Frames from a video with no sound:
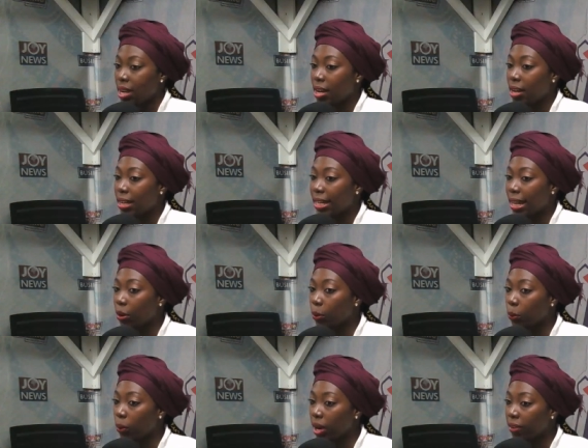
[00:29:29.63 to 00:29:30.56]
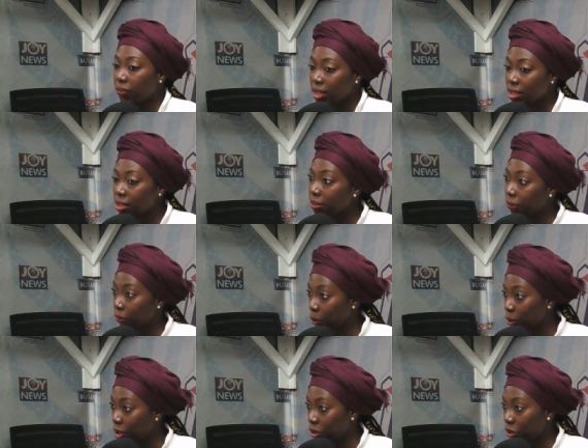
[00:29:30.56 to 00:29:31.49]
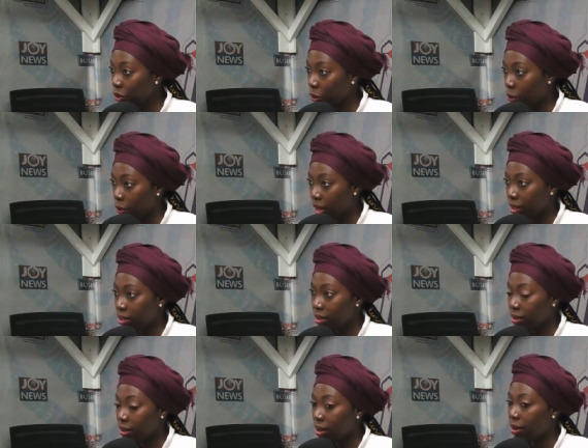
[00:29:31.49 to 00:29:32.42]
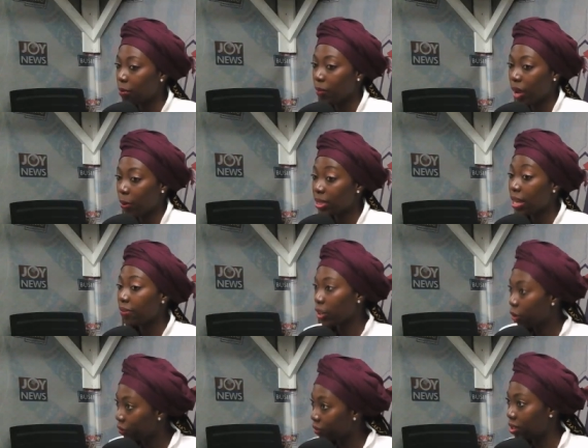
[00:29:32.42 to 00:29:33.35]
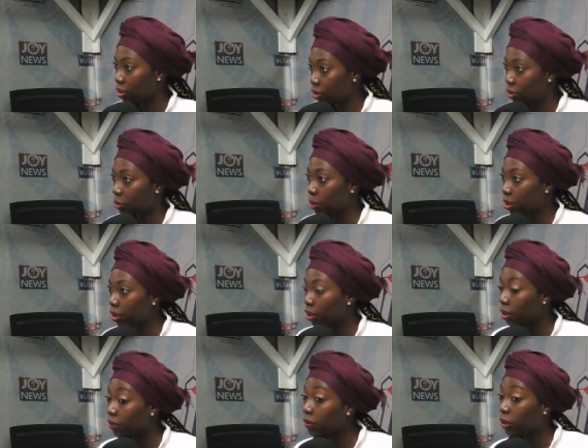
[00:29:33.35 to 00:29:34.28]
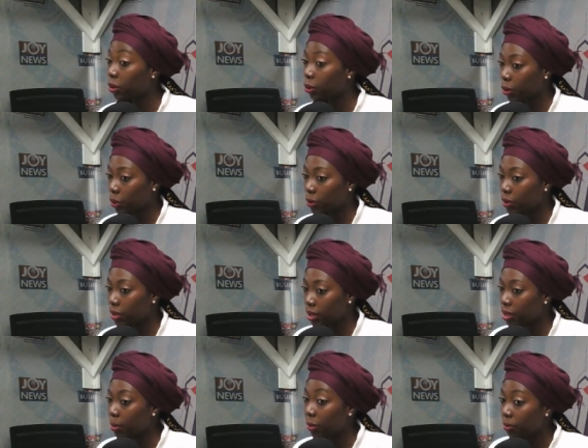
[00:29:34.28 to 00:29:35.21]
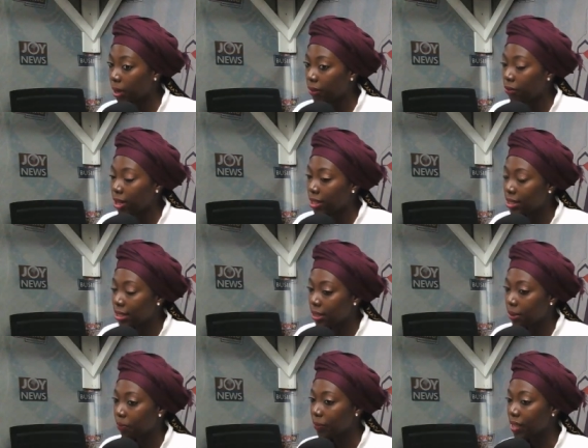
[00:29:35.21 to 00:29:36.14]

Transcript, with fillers: Mm-hmm. Uh, now, I visited a few years ago and um, I was having conversations with a lot of the locals and some of my friends there.